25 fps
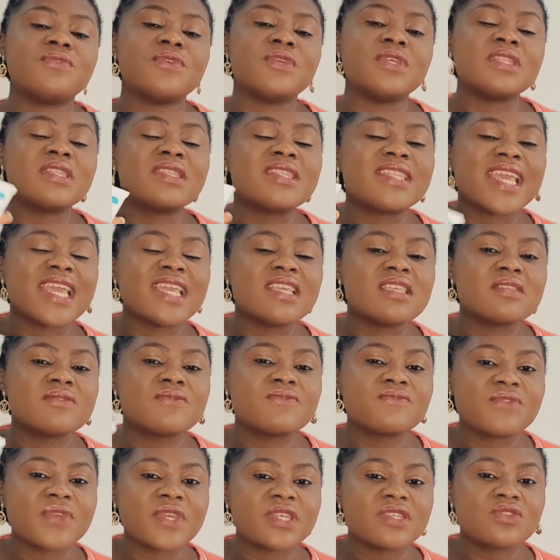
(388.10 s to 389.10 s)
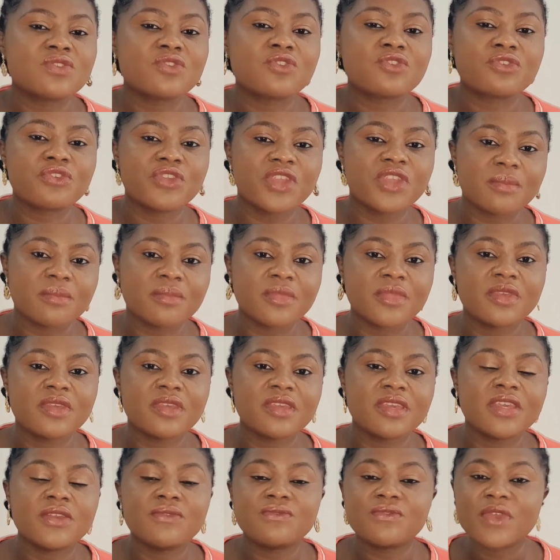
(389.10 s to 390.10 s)
intense face cream
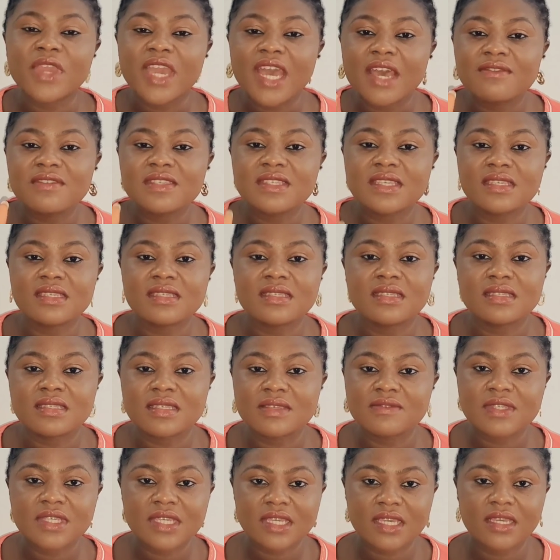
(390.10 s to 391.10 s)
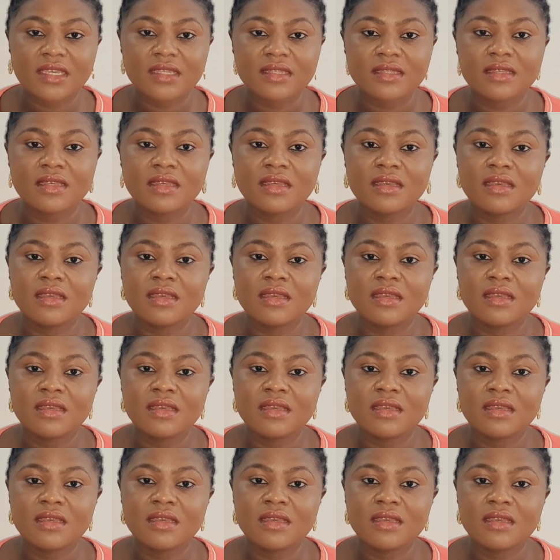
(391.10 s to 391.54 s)
if you have sensitive skin.